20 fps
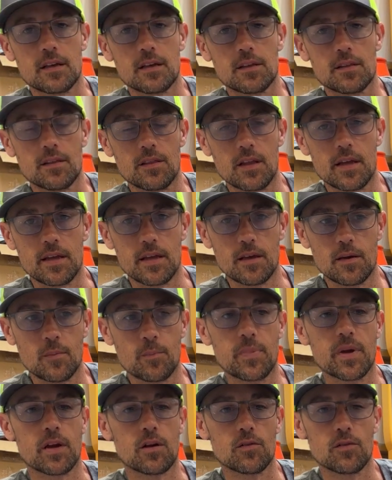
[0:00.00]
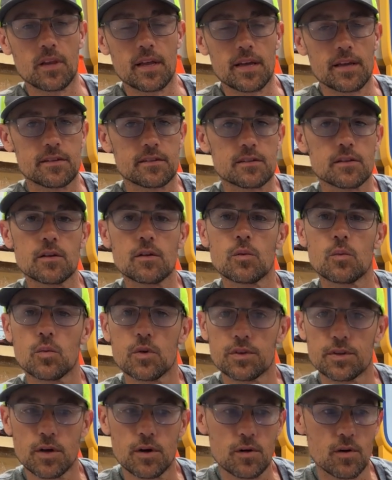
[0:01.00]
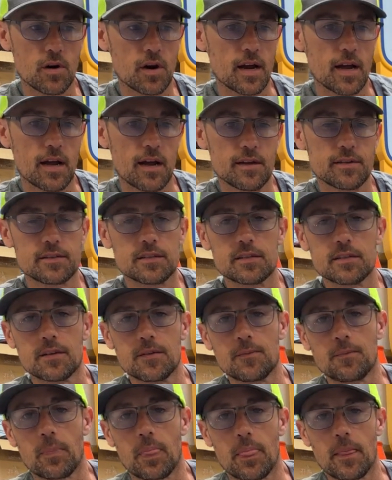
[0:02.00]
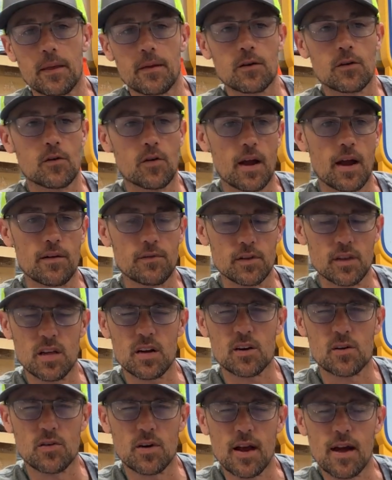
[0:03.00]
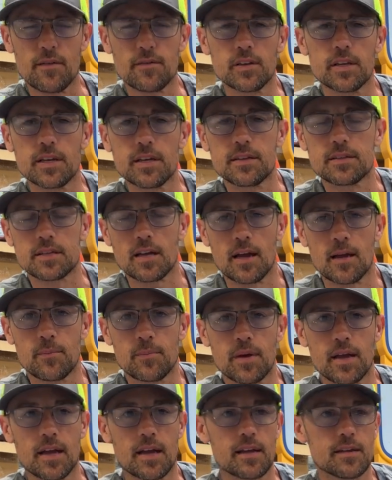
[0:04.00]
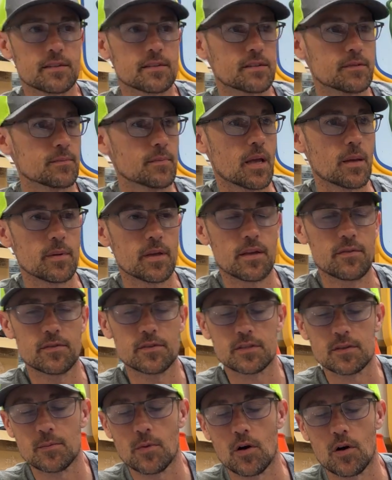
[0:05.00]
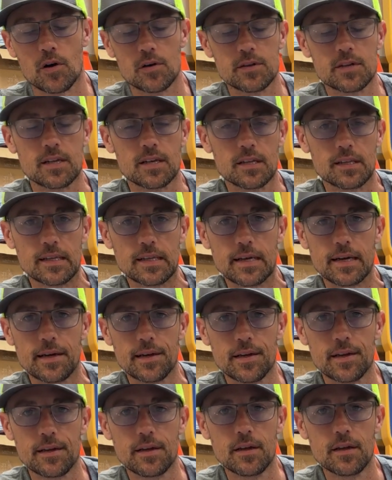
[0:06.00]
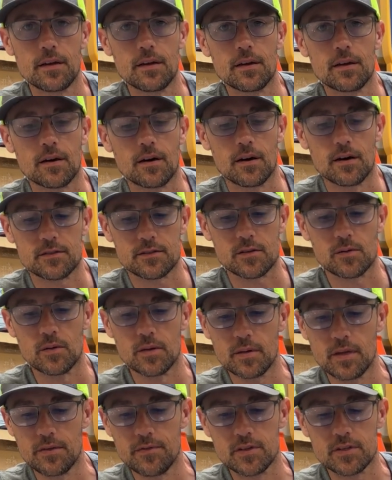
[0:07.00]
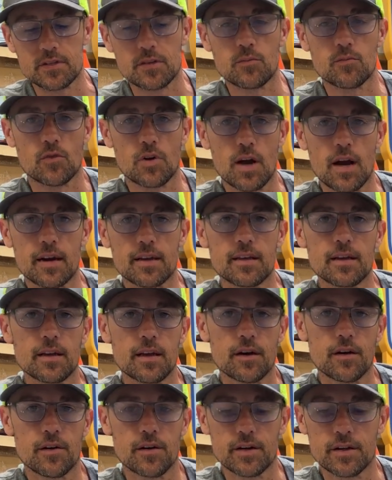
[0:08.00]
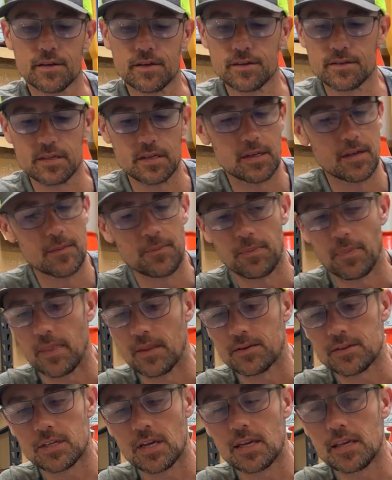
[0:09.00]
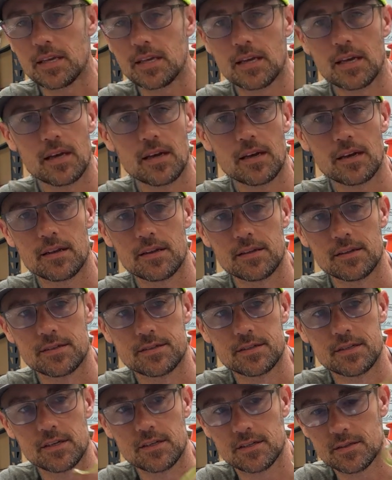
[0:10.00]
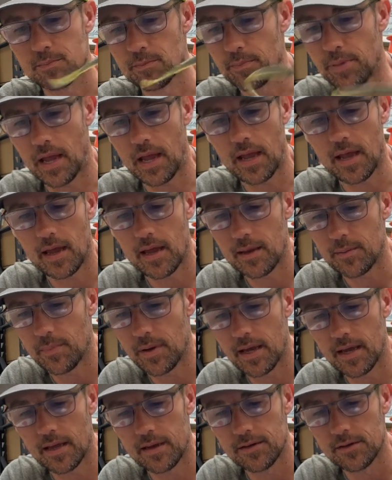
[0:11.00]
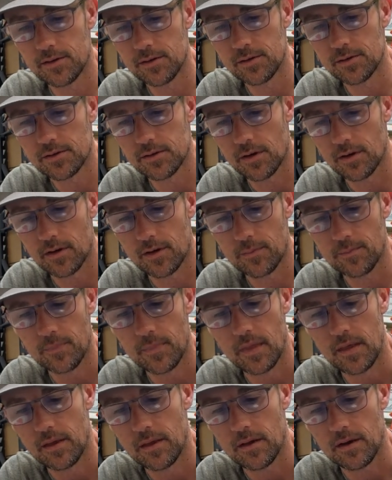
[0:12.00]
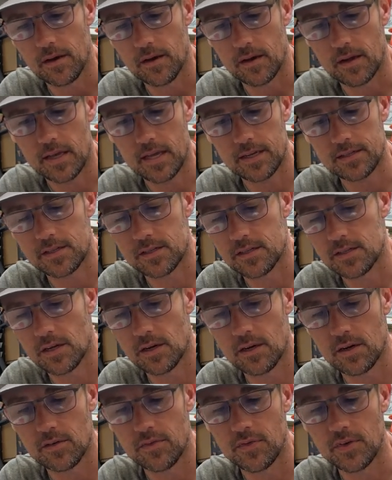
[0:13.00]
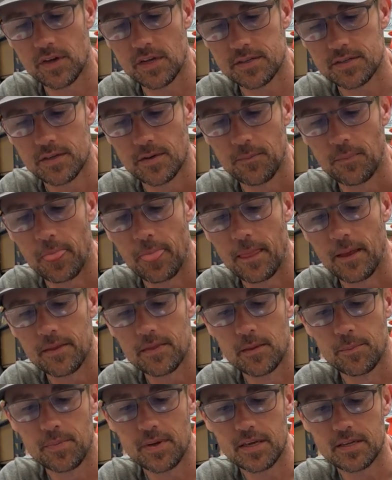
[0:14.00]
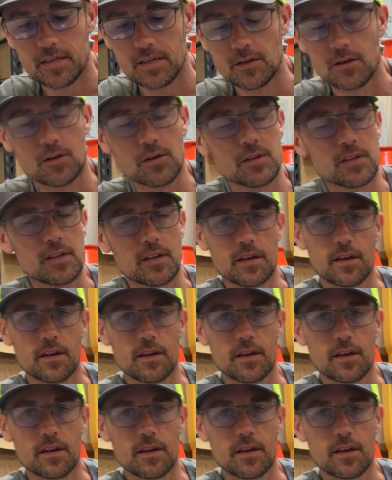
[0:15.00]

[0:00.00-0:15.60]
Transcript: bigger lakes with no grass, gravel, a lot of gravelly type banks, maybe even some hard clay, even some rocky areas. Shaky head is just bad news on them. Catch a ton of fish. The big deal